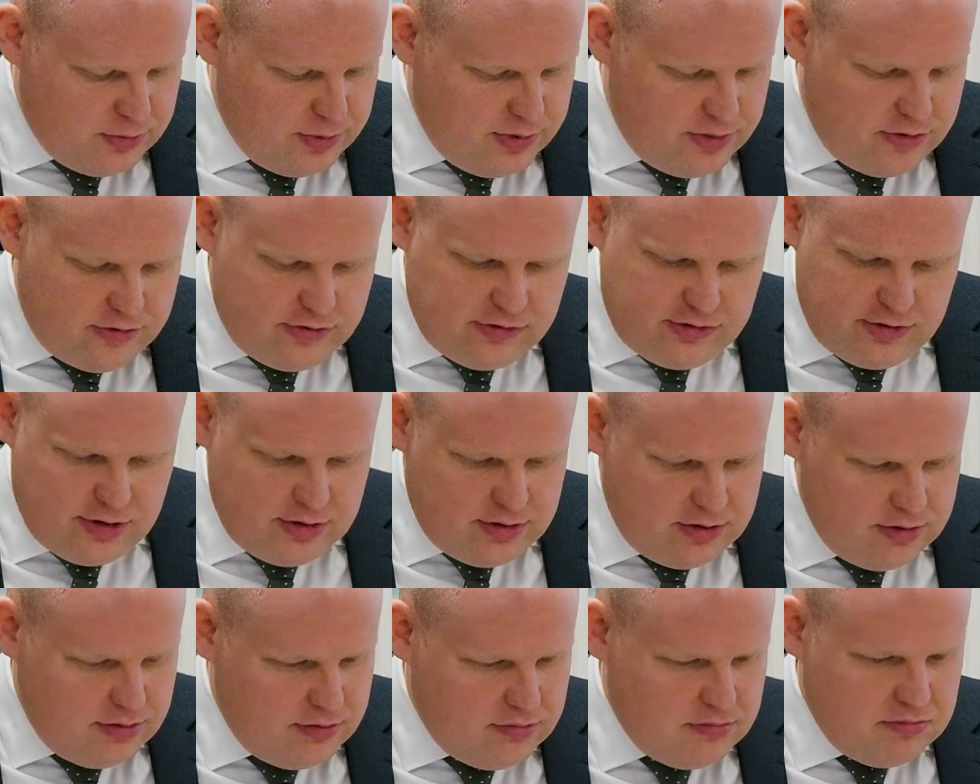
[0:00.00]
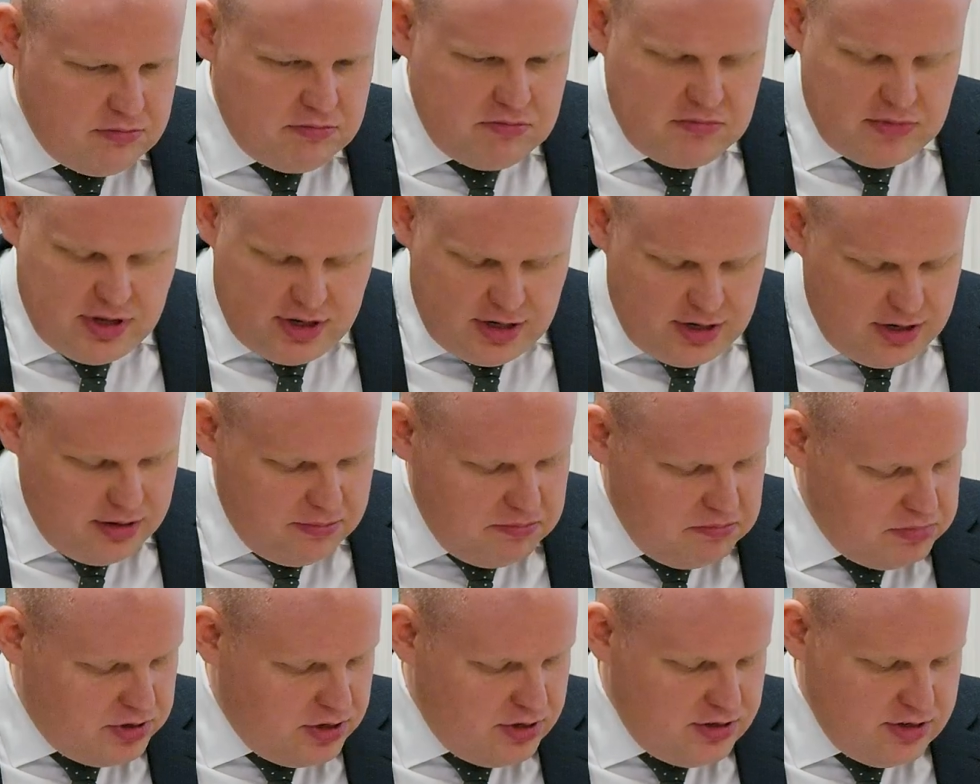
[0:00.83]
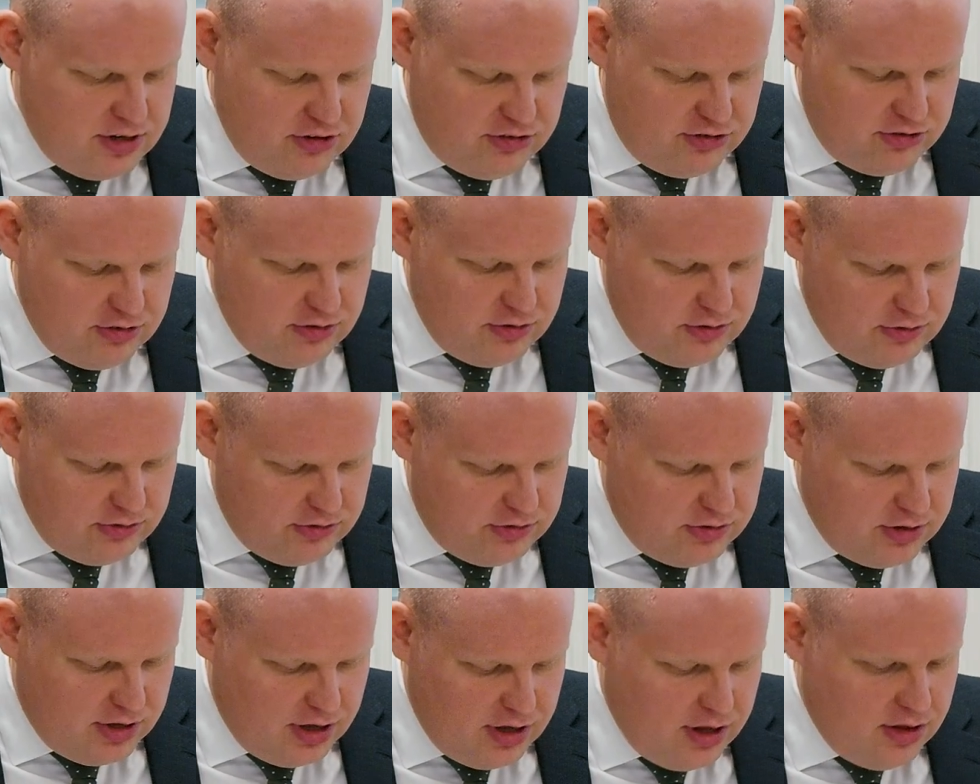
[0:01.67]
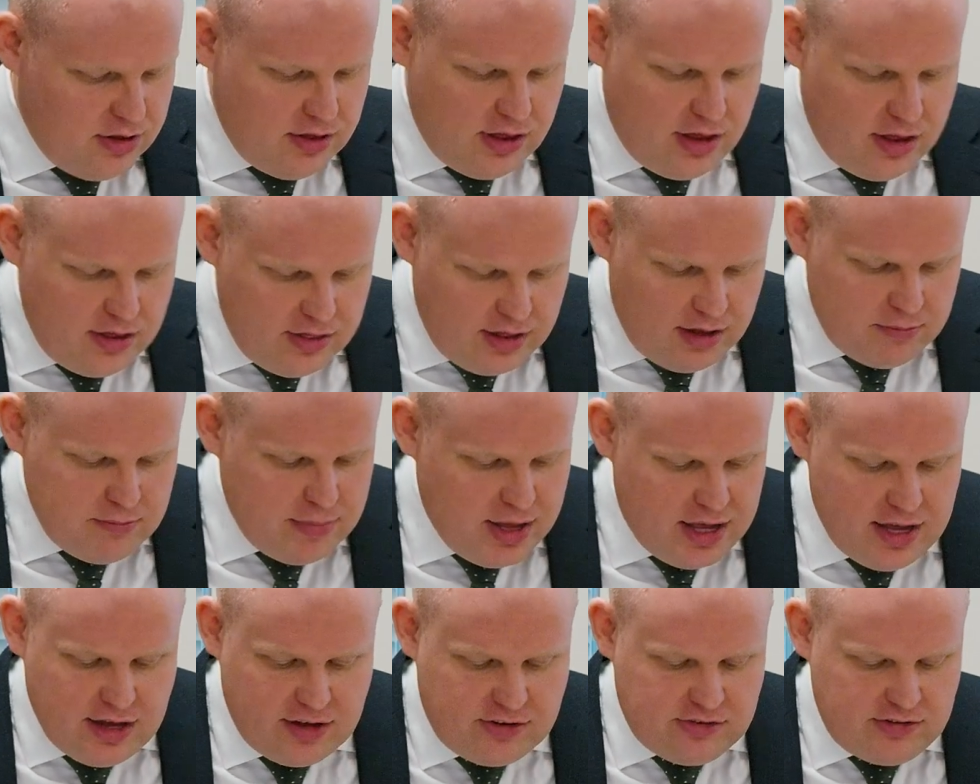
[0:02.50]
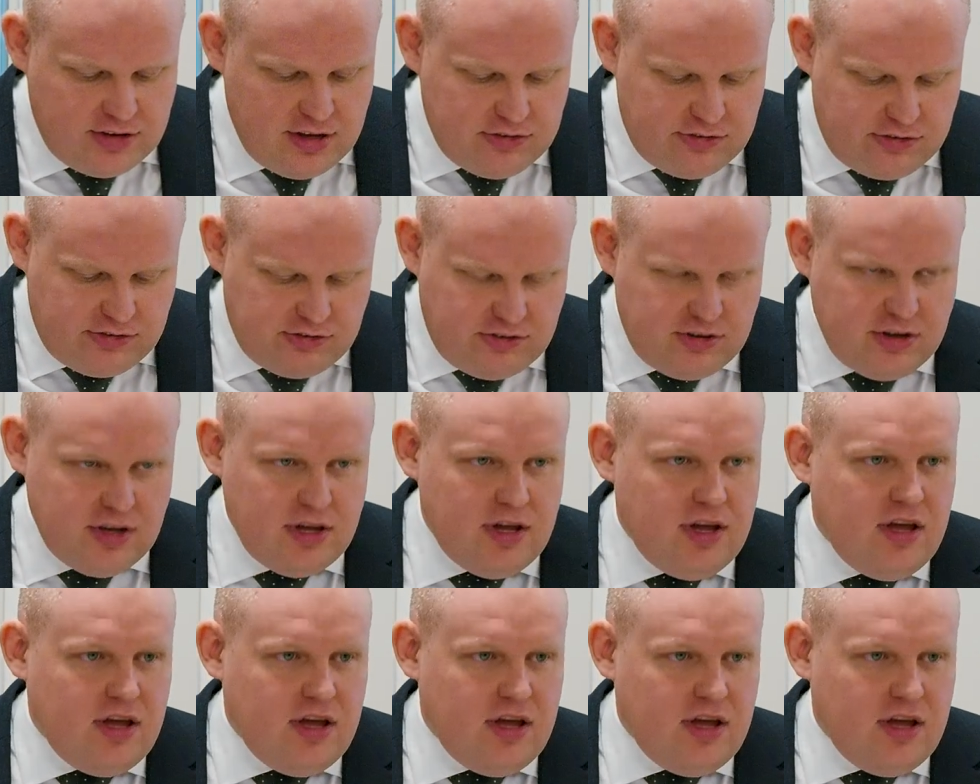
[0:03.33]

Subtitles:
with certain conditions that may exist.